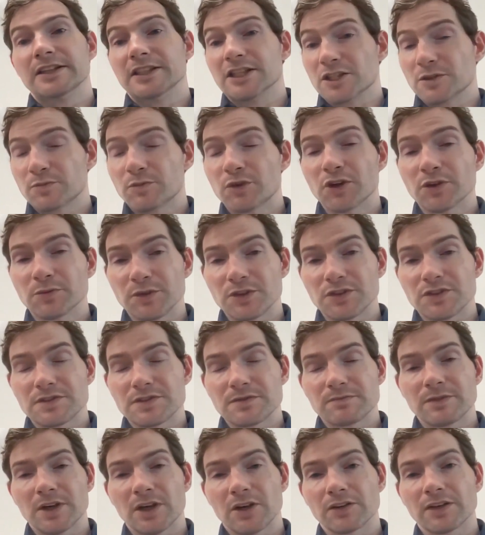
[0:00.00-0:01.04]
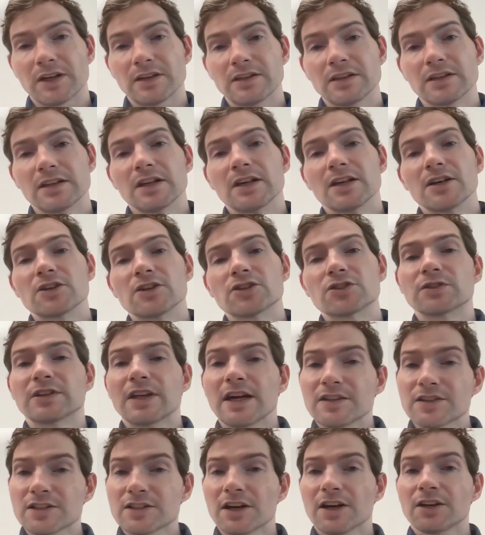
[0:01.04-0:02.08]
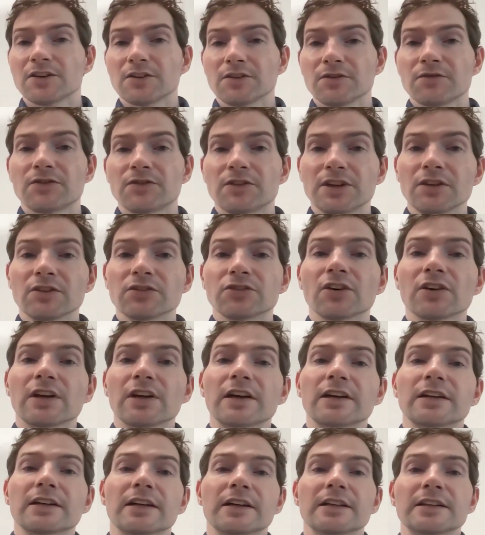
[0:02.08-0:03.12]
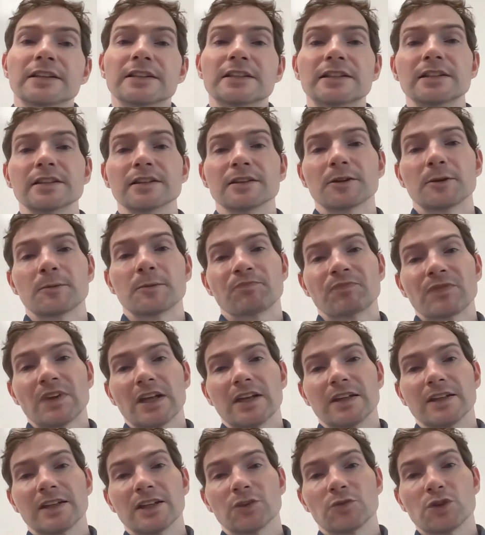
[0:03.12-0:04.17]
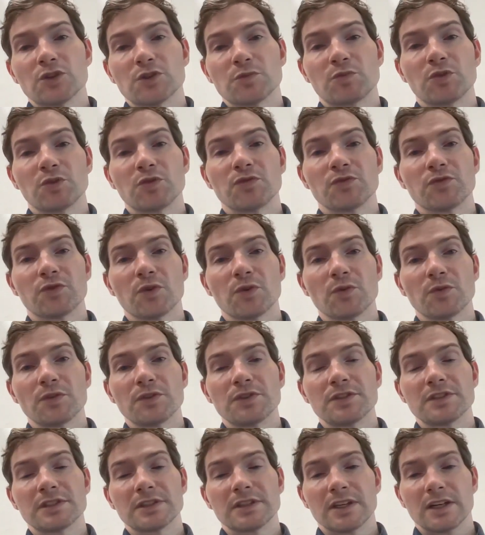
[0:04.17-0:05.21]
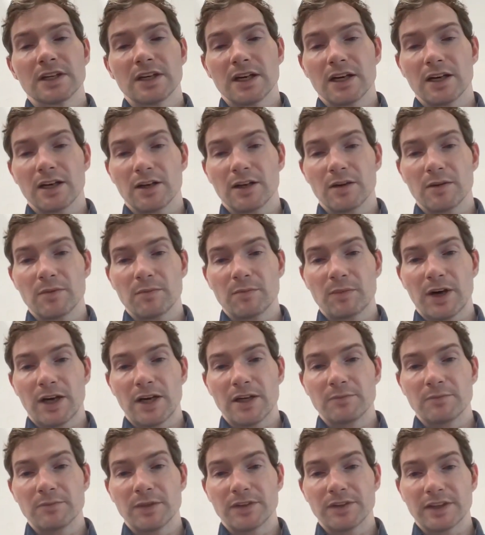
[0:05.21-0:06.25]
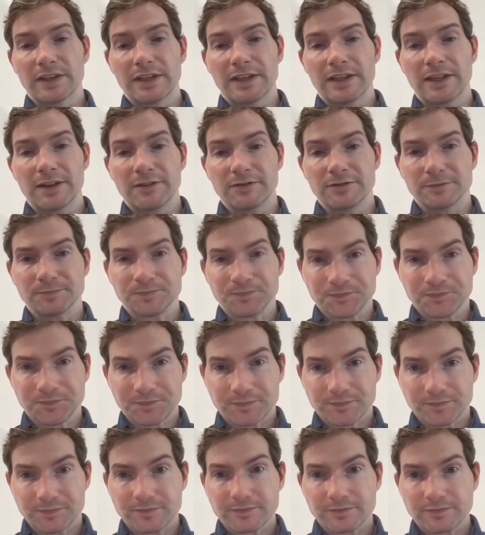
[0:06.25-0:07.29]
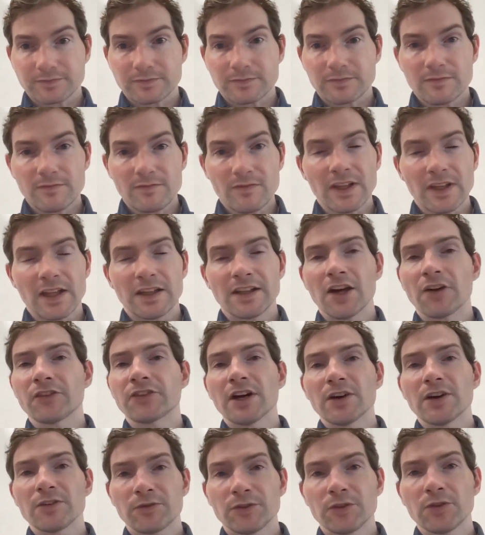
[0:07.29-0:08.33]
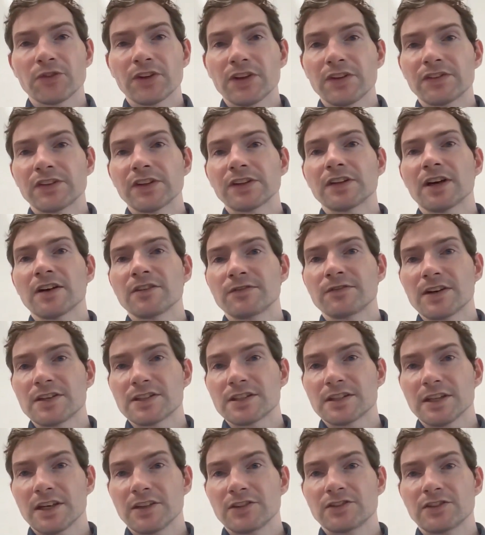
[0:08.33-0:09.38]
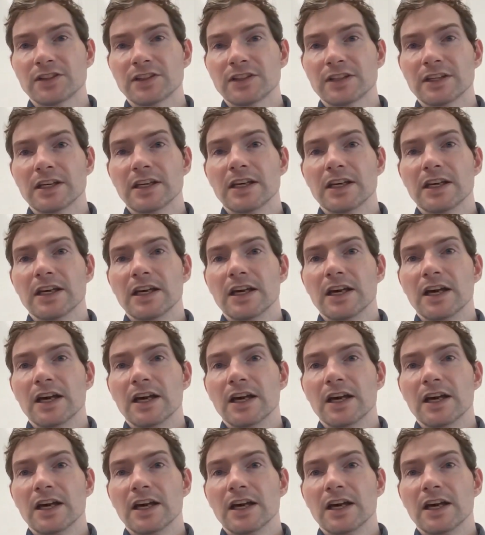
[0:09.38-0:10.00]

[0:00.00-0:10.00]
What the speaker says: in experiments. Okay, so that's kind of the underlying idea that was put forward by Mendeleev. Now, there are a few things that are fascinating